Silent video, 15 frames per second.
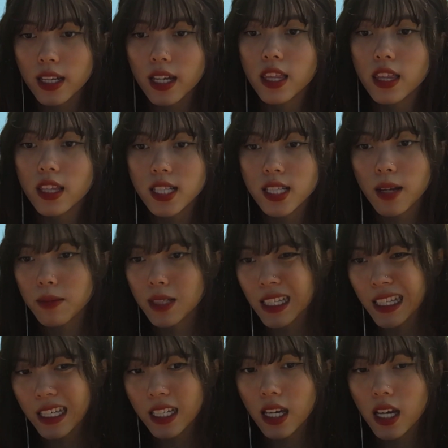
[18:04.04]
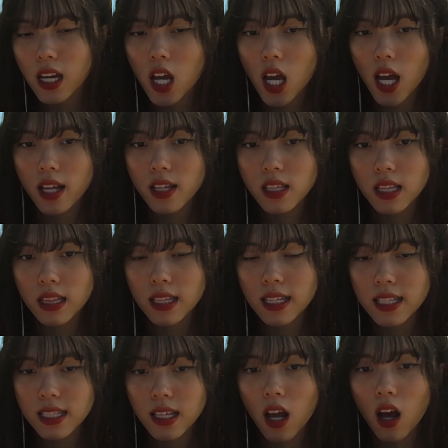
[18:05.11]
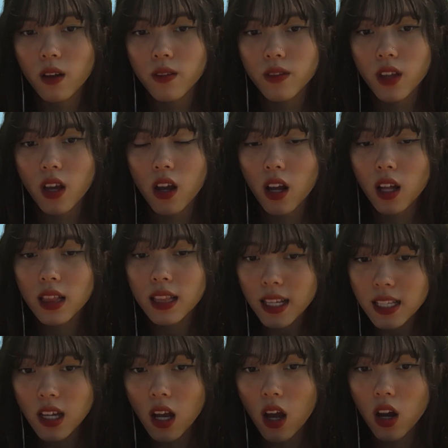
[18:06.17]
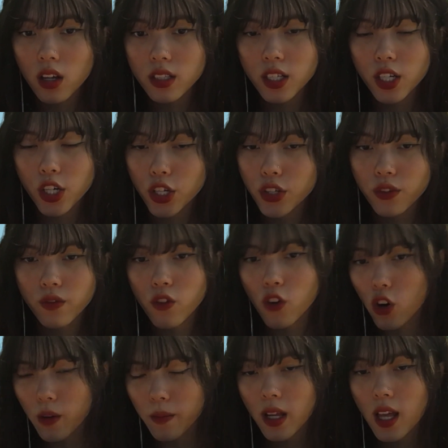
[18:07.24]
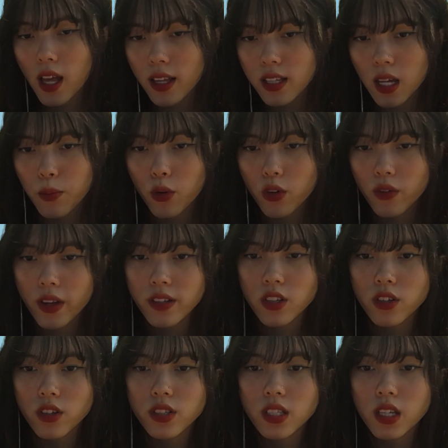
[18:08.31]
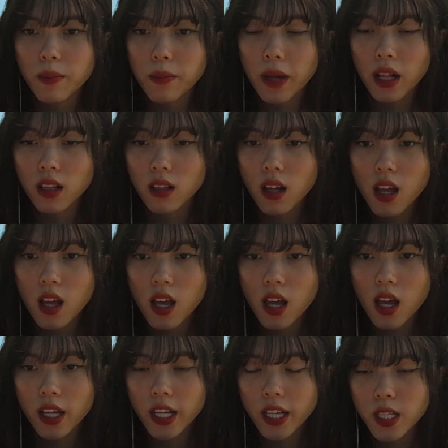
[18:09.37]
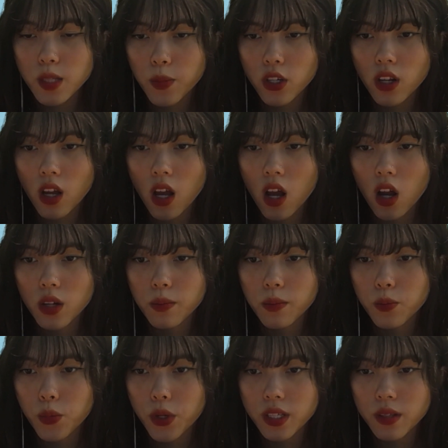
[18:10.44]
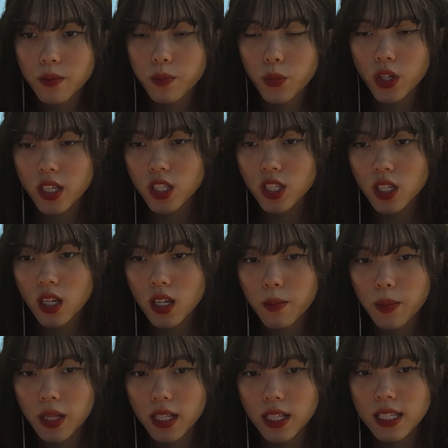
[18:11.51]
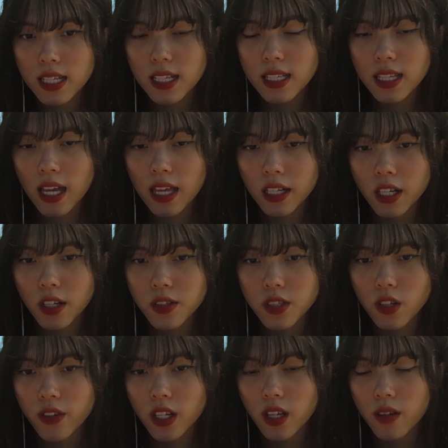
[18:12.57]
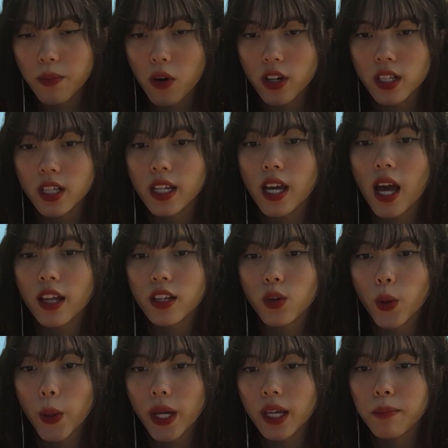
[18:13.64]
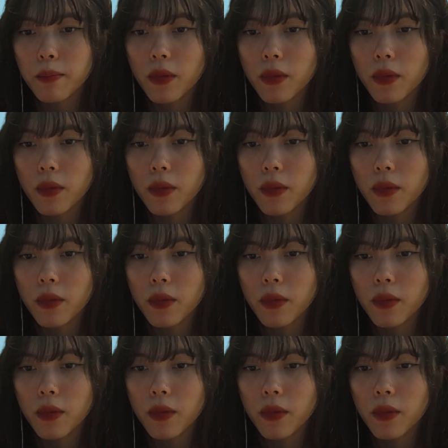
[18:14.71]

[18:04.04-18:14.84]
in the same league, at least on current form, said Professor Tim Bell, an expert on British politics and the Conservative Party at Queen